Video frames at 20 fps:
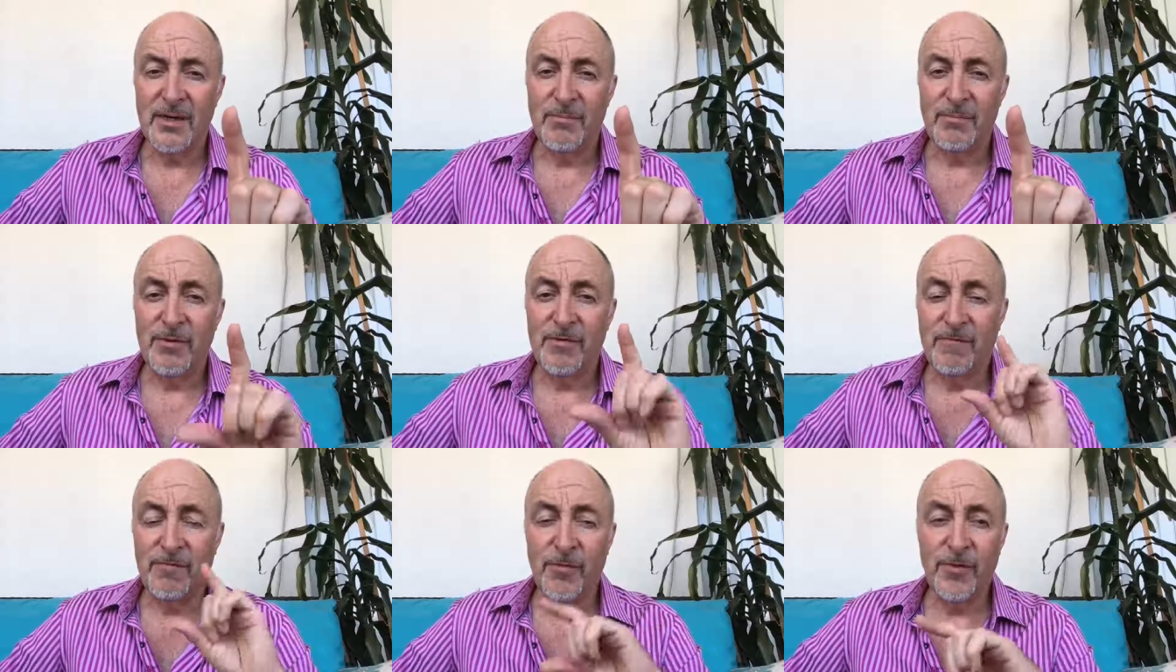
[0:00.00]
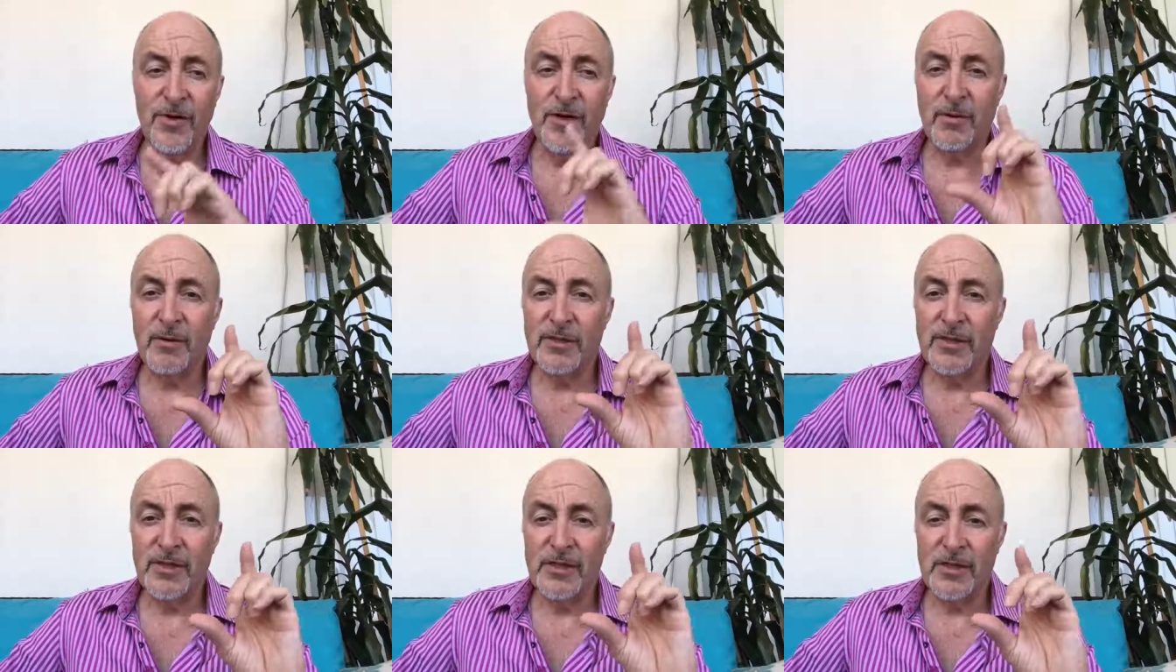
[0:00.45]
before you go
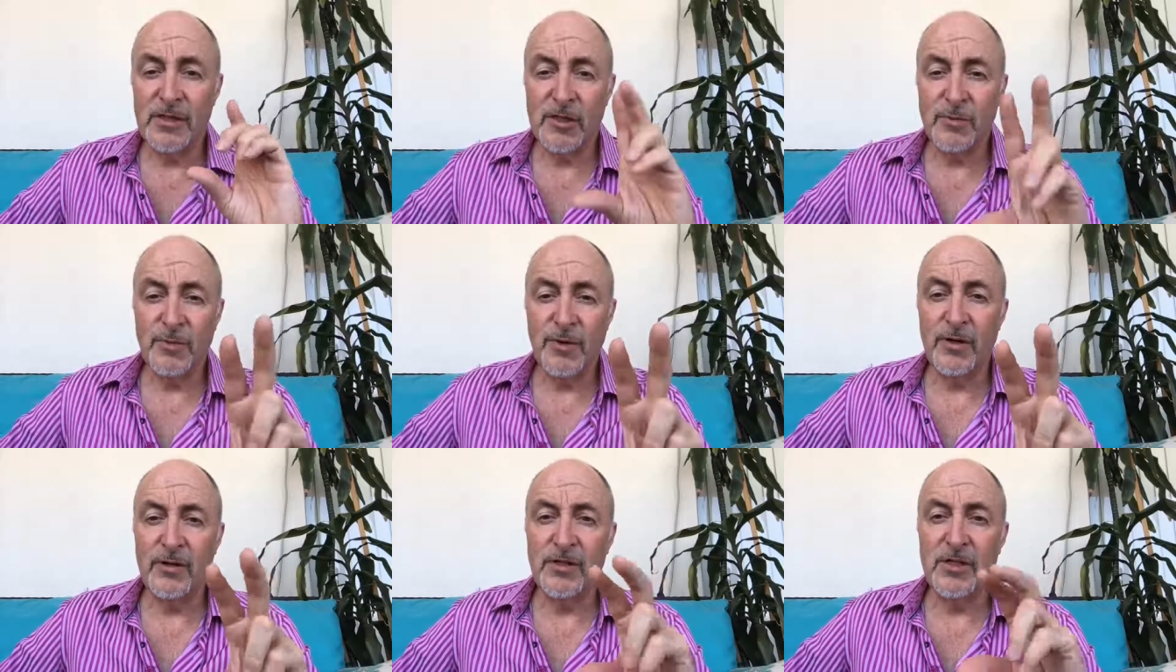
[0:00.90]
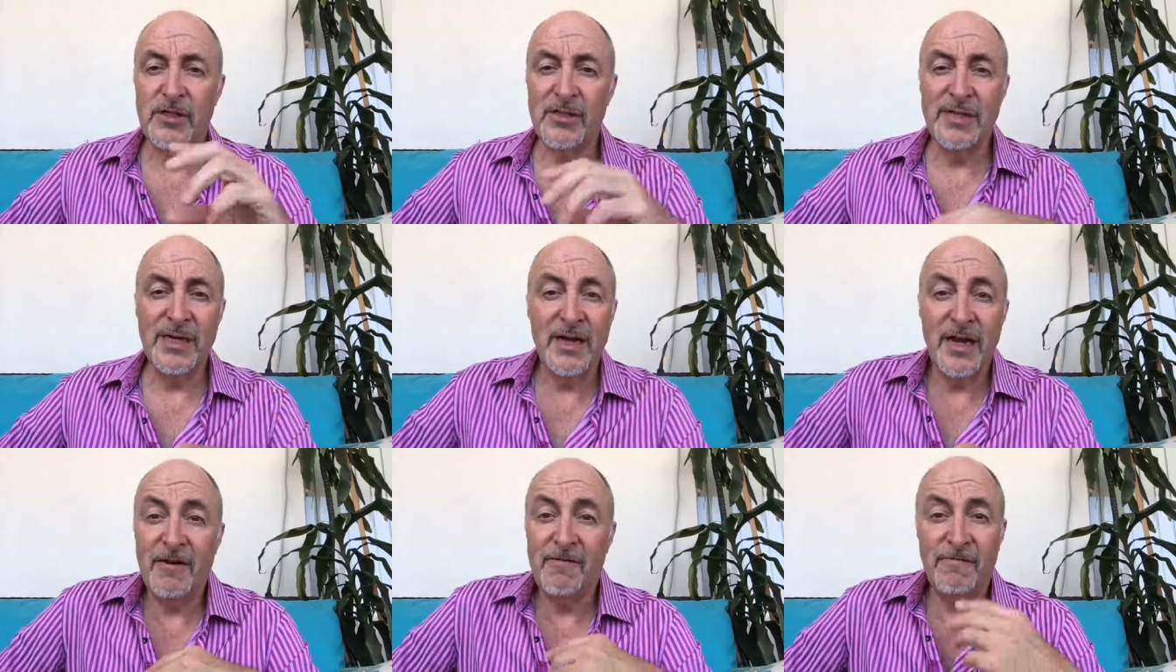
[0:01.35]
out to these experiences, and
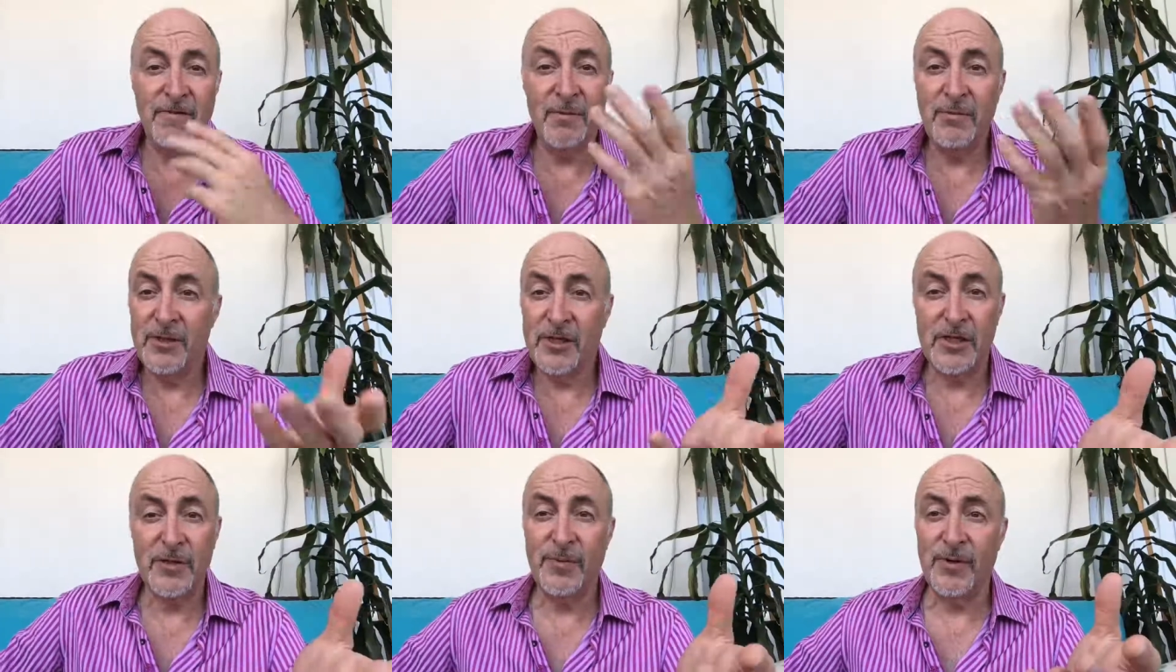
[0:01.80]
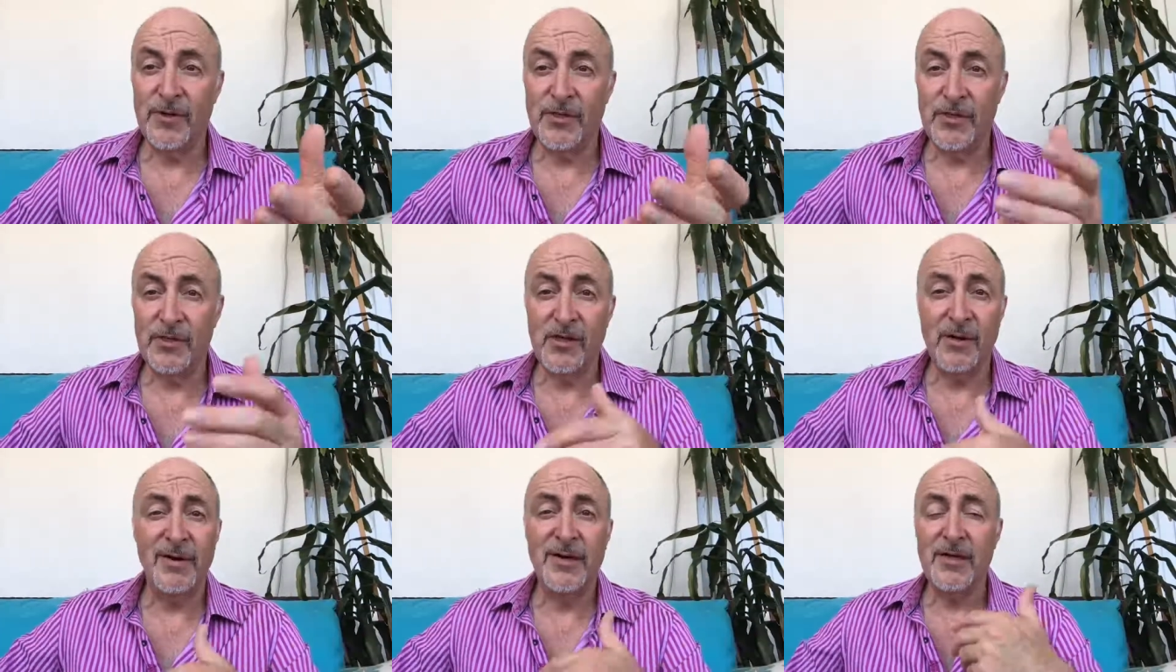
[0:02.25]
then have fun with the
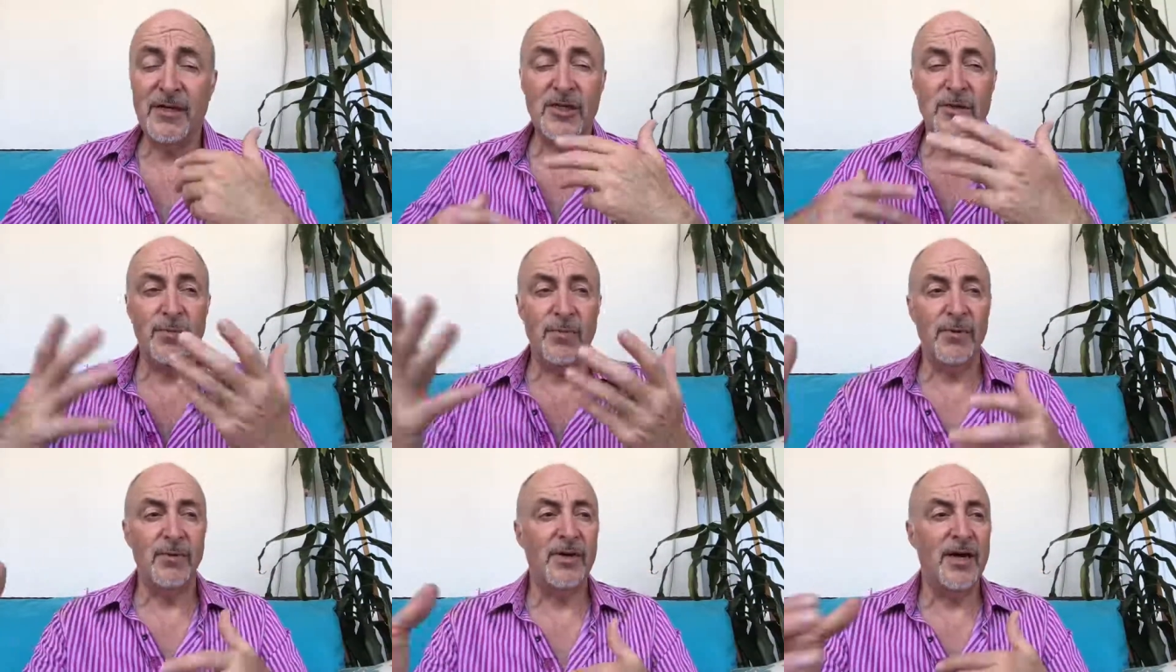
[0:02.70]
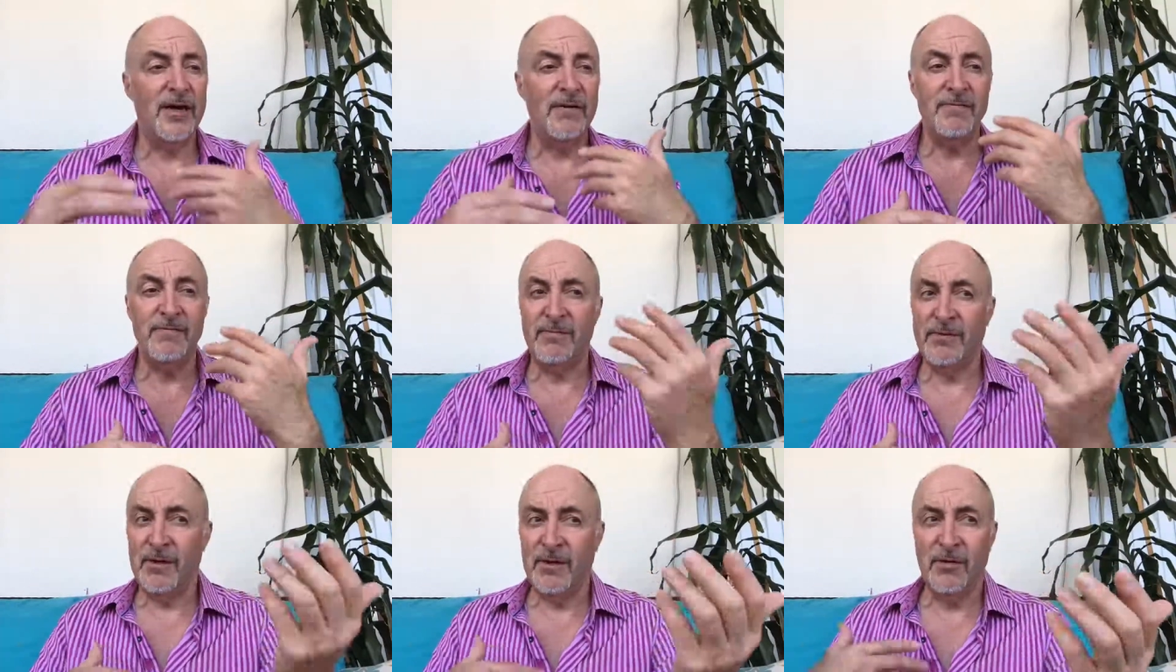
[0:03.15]
experiences. Go out and explore, have,
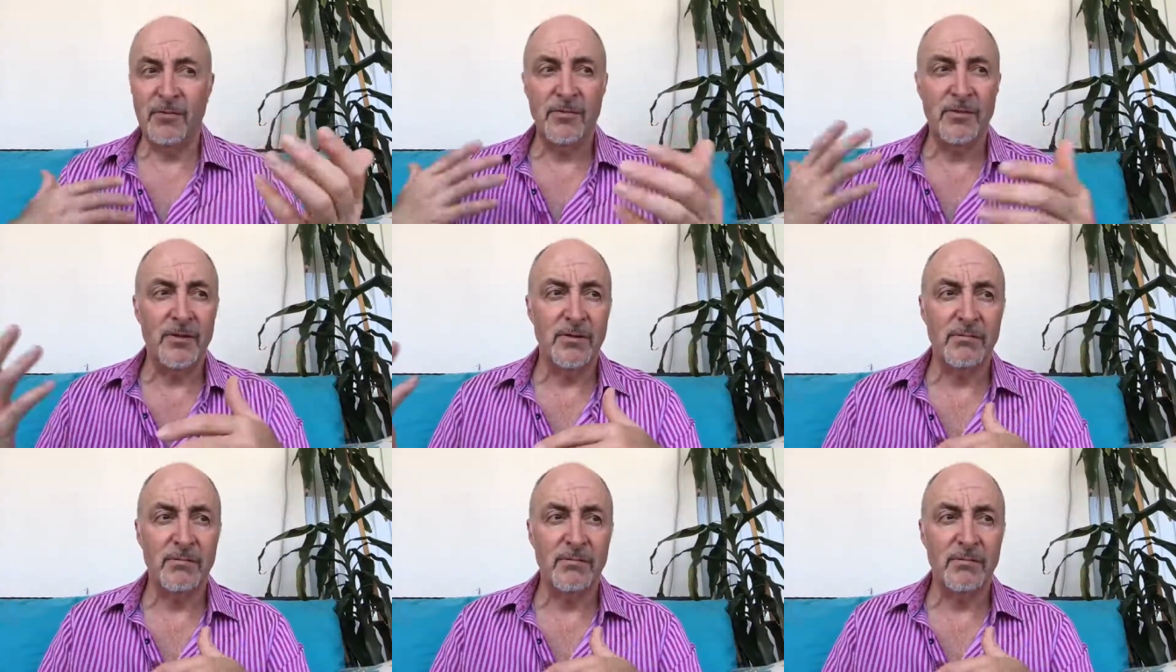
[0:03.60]
you know,